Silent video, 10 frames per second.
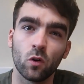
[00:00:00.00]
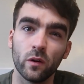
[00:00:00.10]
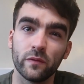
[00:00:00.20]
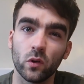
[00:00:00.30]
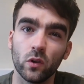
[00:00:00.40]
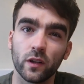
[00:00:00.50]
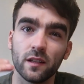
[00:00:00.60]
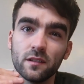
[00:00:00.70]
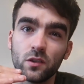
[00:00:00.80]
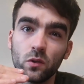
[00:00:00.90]
or if you're
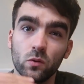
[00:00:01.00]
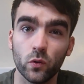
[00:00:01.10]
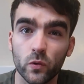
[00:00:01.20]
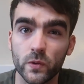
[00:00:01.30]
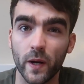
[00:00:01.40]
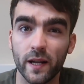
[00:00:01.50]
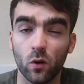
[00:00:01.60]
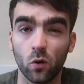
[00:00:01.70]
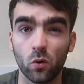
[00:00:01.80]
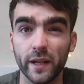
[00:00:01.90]
looking to lose weight,
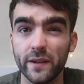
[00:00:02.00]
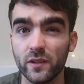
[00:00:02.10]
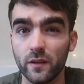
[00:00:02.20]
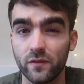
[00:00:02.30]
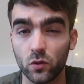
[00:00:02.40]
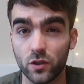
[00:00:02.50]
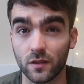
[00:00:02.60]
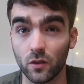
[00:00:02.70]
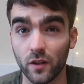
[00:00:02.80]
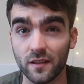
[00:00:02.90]
or even if you're
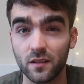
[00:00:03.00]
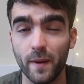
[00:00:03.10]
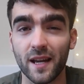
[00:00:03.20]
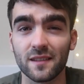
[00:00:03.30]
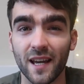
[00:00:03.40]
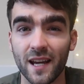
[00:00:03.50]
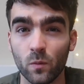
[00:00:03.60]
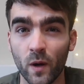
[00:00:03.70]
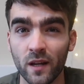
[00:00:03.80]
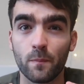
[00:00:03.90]
just looking to maintain weight,